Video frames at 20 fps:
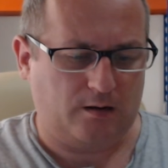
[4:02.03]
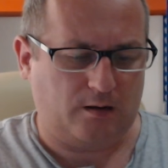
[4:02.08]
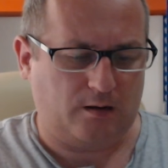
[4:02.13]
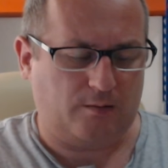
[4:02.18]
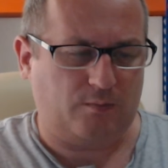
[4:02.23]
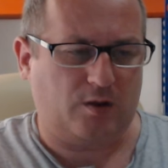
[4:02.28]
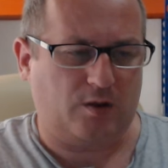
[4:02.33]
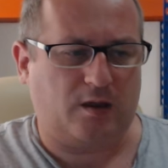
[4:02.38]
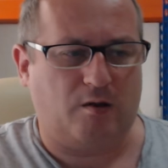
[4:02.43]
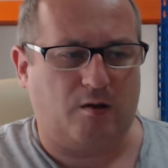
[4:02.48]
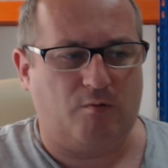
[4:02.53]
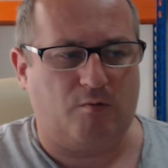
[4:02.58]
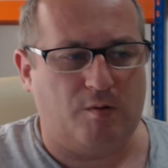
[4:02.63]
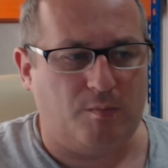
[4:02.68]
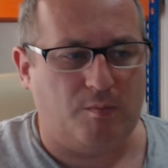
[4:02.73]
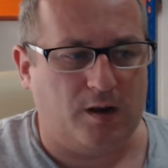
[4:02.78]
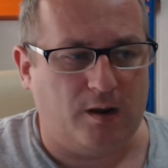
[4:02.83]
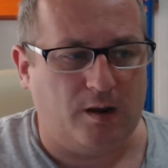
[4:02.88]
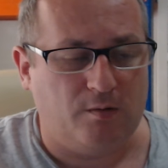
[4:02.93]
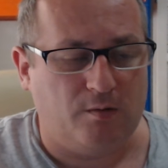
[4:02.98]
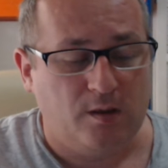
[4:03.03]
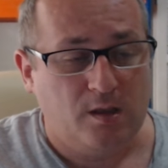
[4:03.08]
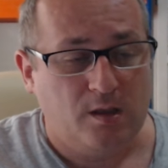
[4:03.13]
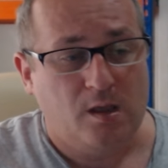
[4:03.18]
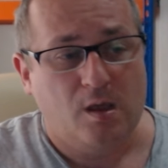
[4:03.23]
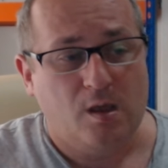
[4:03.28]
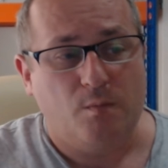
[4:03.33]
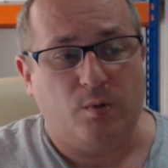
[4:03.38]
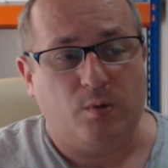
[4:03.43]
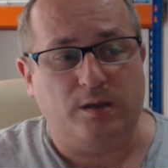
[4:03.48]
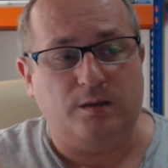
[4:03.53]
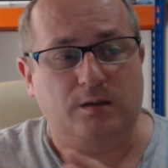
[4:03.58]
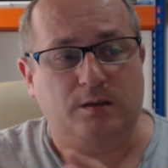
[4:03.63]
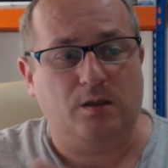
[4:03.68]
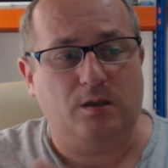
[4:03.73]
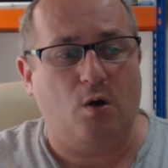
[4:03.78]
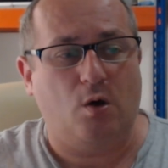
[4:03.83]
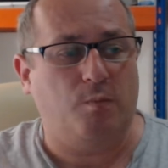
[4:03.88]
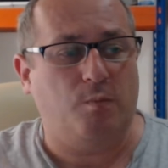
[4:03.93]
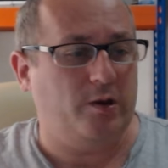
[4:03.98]
I might can't remember now. But it,
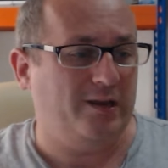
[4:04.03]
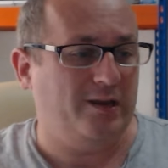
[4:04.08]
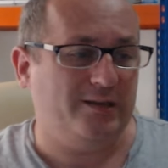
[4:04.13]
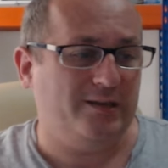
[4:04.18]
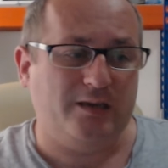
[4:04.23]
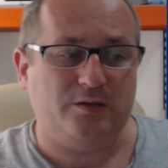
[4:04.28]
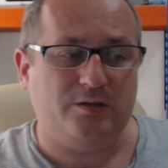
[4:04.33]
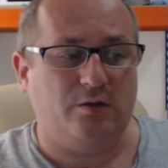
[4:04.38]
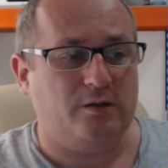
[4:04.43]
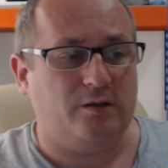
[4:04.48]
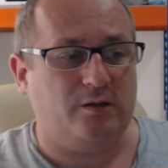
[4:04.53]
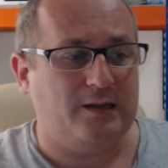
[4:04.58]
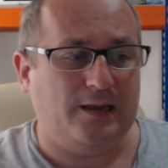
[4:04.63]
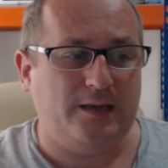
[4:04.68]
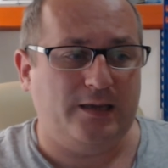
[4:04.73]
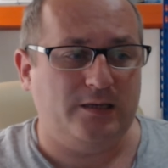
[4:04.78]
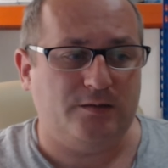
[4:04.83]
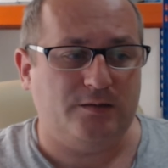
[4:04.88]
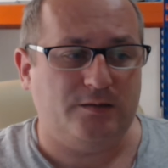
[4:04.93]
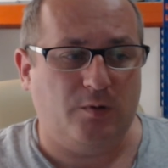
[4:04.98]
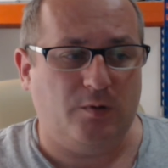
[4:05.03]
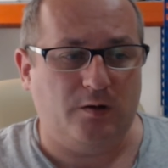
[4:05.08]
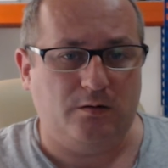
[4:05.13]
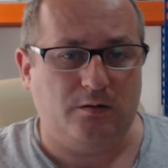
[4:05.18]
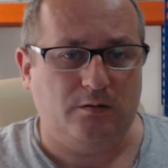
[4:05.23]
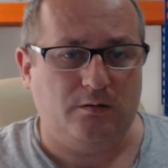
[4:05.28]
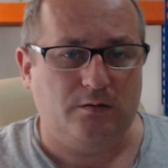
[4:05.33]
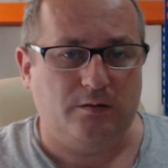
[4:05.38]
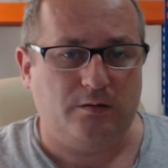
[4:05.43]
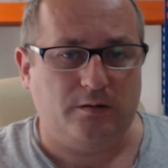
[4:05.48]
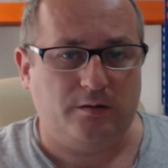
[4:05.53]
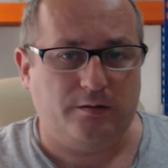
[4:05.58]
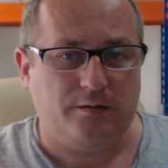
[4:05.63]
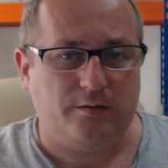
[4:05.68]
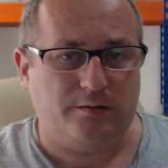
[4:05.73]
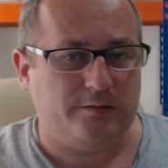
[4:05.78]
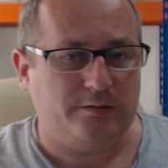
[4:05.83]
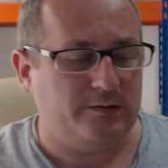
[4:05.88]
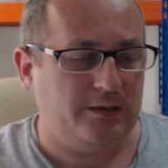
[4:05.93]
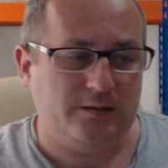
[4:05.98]
the whole point is, it's not the latest model.
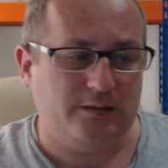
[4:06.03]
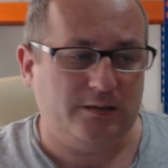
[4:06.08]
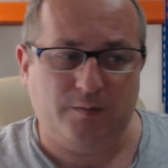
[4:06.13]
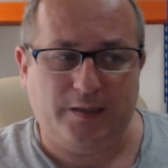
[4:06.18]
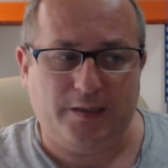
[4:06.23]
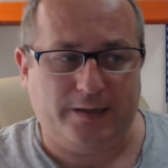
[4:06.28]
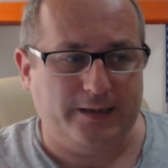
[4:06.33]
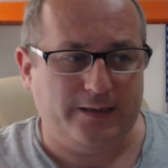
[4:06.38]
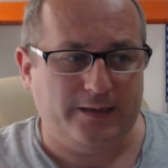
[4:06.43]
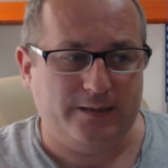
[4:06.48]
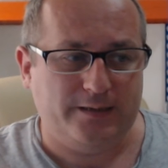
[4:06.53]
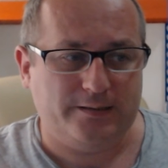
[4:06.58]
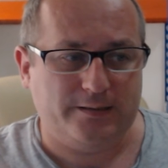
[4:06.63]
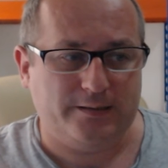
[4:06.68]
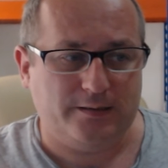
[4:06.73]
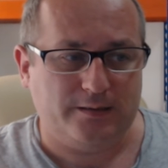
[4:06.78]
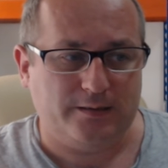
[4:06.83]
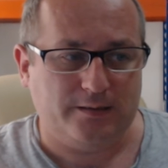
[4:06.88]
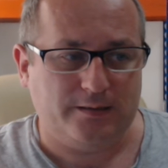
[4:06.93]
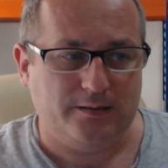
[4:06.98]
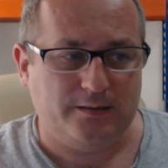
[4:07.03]
It doesn't need to be the latest.